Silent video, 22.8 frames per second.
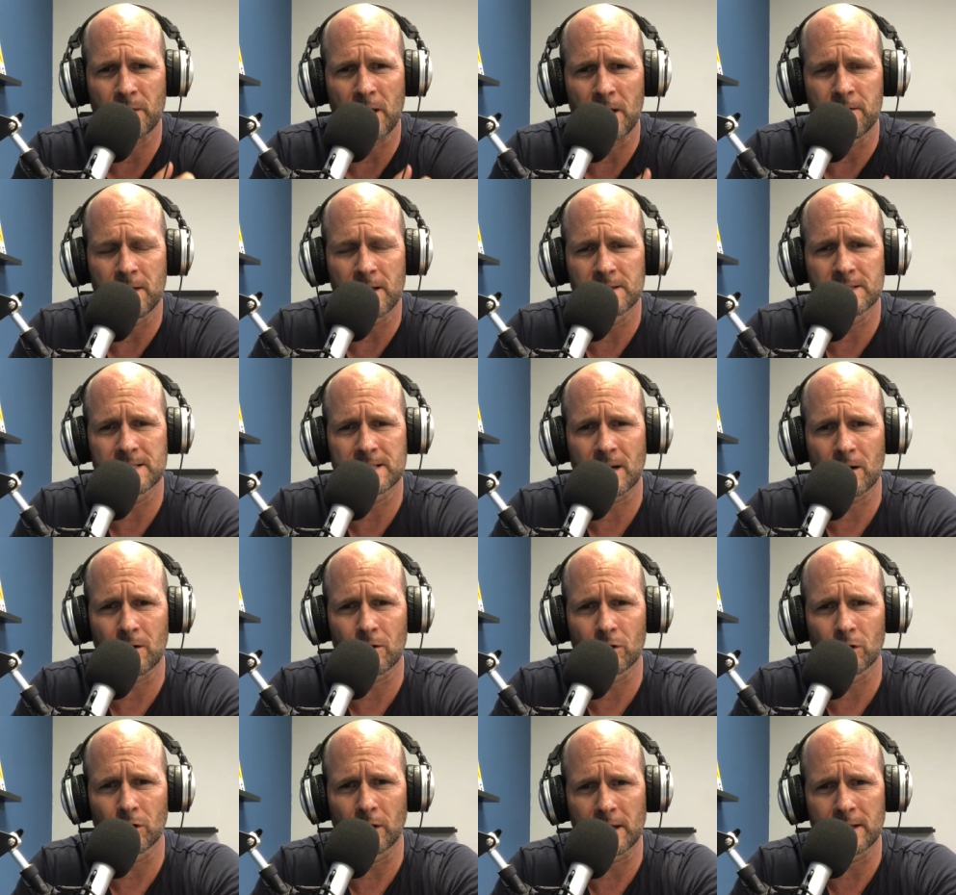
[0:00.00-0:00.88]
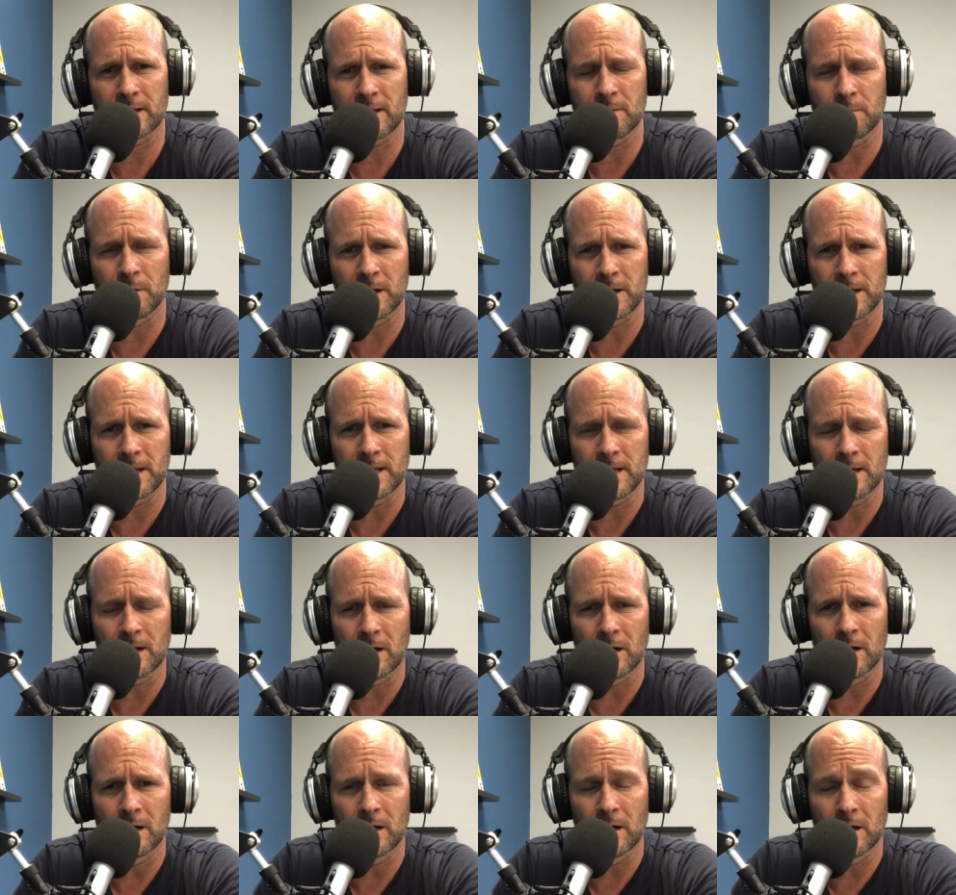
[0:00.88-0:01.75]
and then start collecting money,
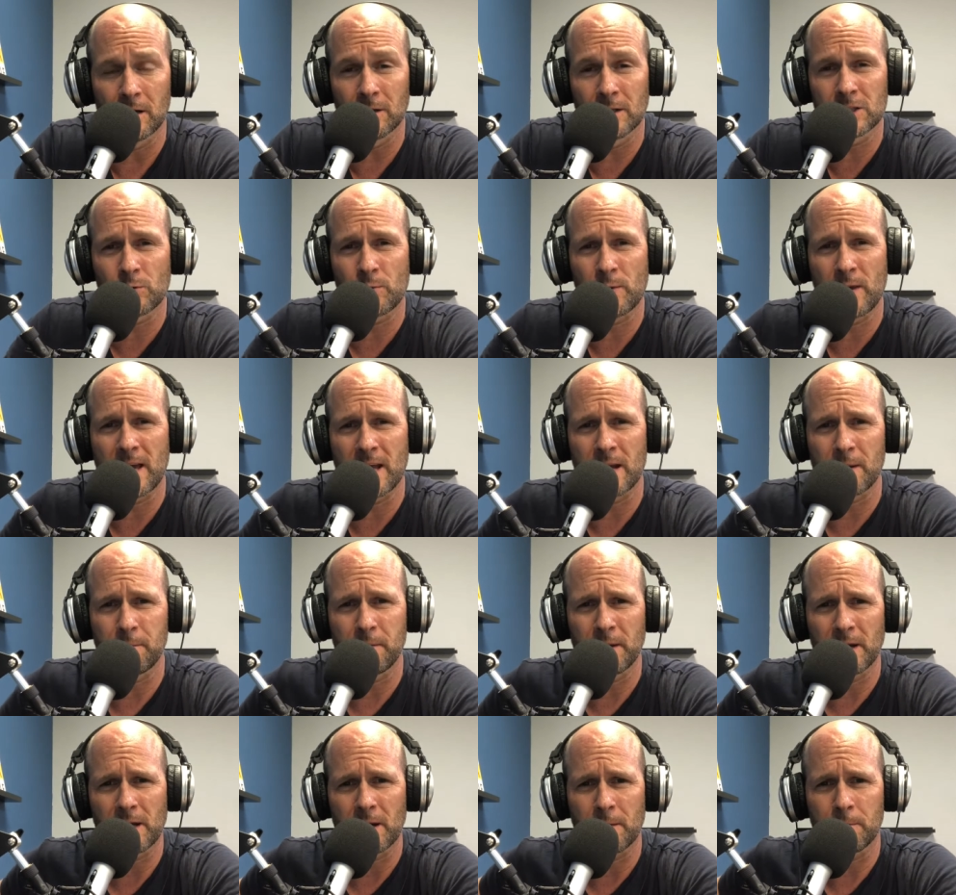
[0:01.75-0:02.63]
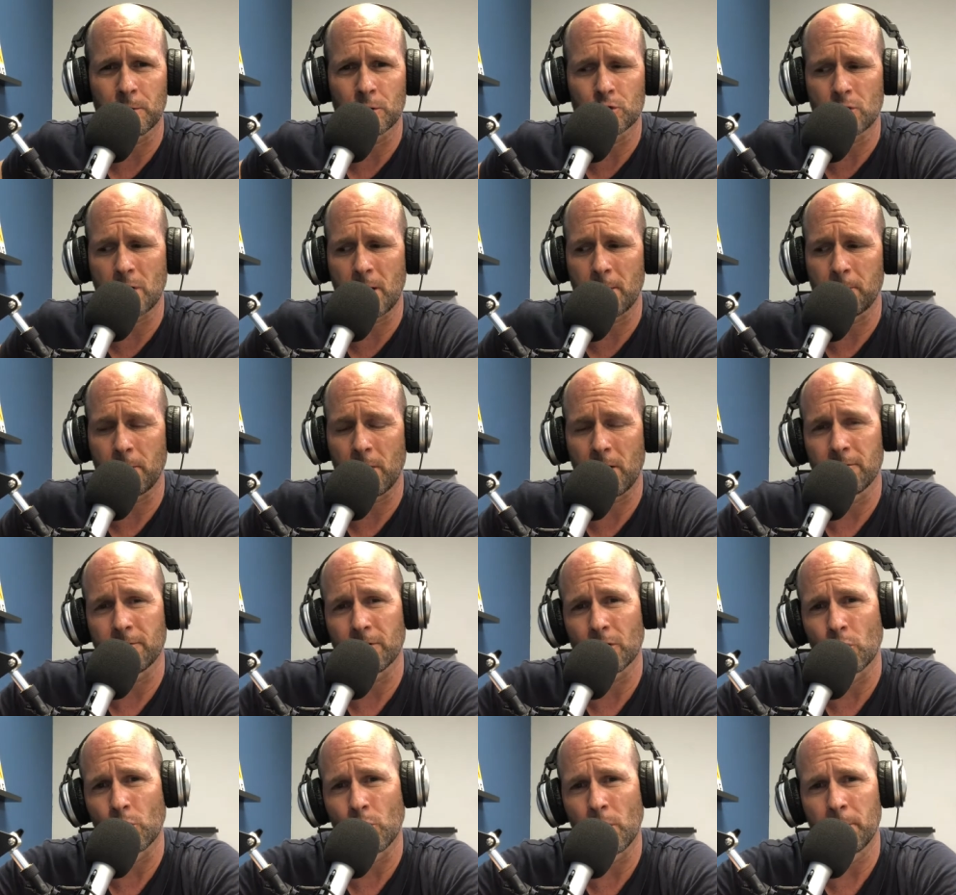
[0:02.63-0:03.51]
unless we had to pick up or drop
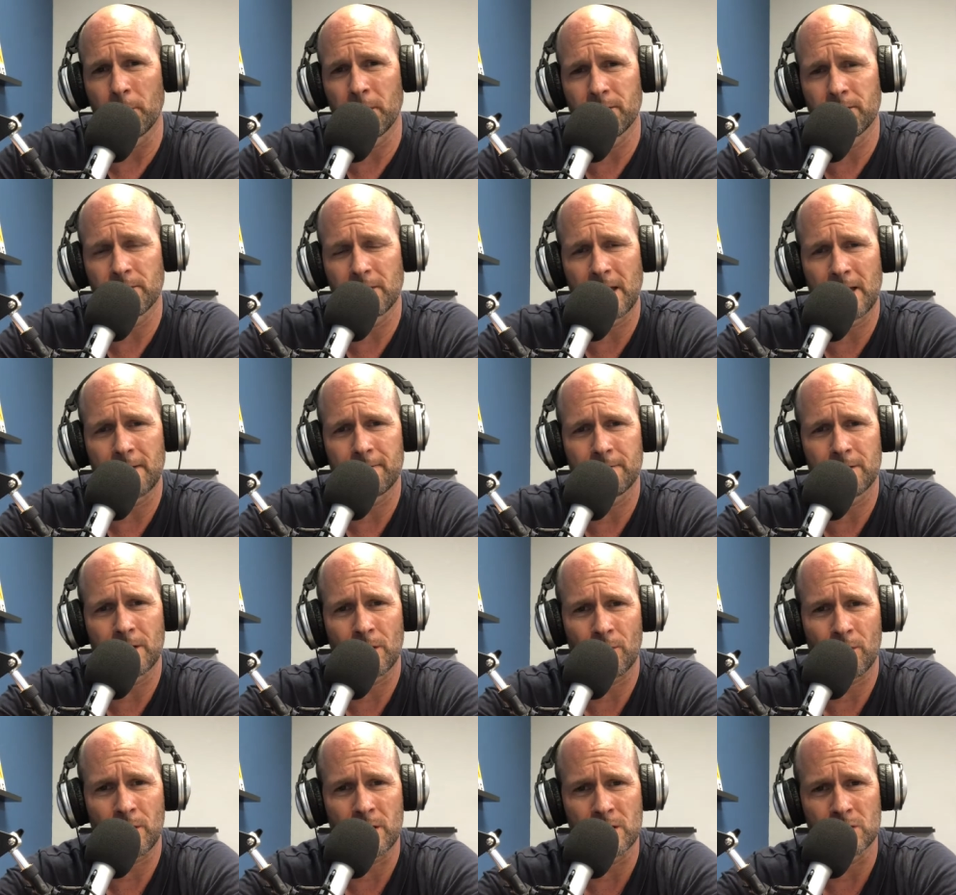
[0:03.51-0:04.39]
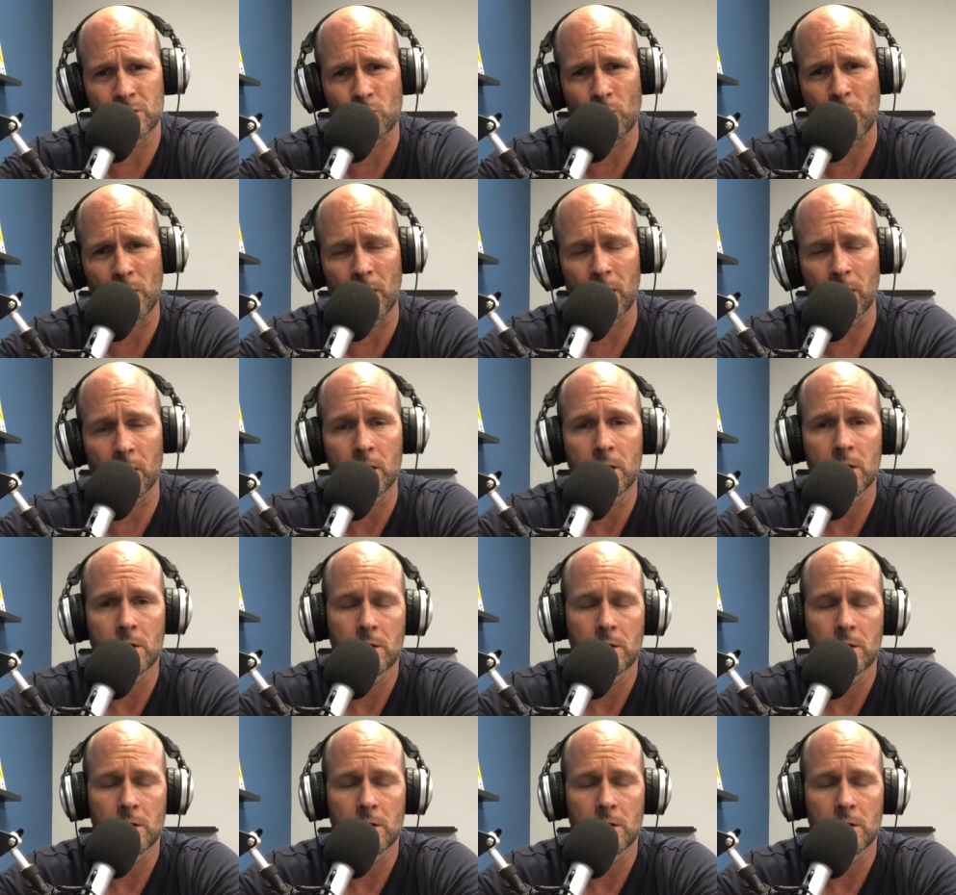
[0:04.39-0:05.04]
off equipment. That varied as well.